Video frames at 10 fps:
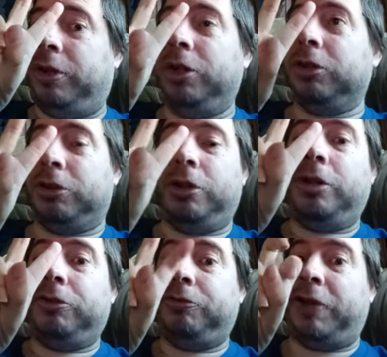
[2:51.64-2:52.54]
other
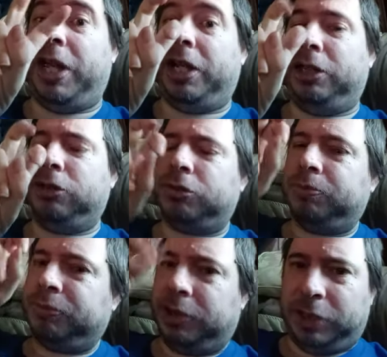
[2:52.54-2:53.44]
fans.
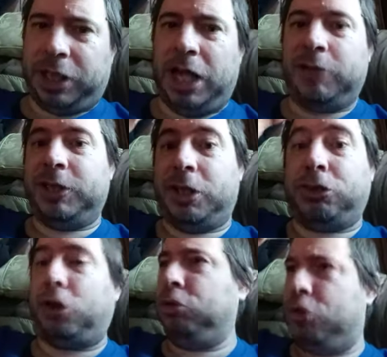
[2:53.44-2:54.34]
Not like I have at the
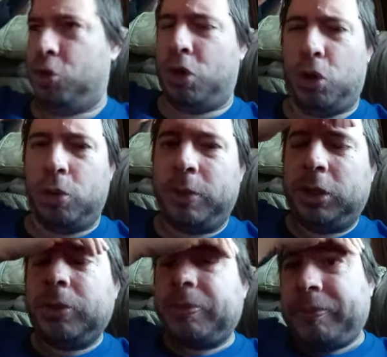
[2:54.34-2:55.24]

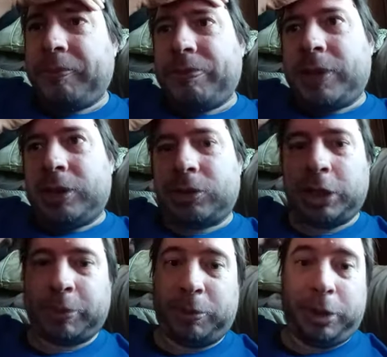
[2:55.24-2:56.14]
Thunderdome. So
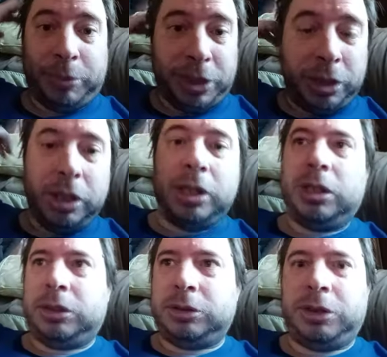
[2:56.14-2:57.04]
that's probably going to be
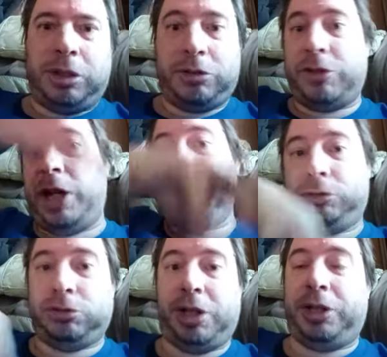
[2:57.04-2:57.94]
you know, around
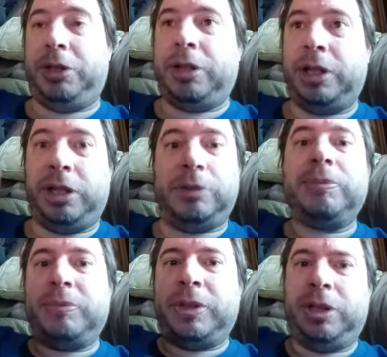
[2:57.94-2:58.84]
the ring, and then
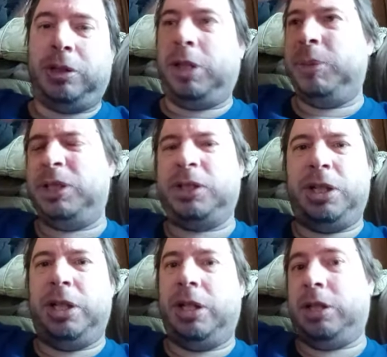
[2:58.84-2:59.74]
you know they're gonna be
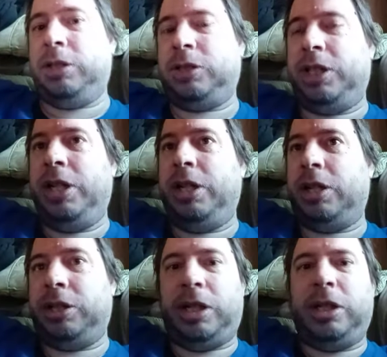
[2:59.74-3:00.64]
seated on seated
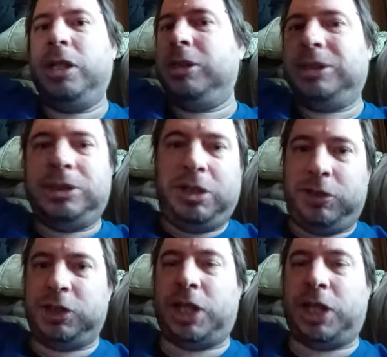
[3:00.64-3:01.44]
on like different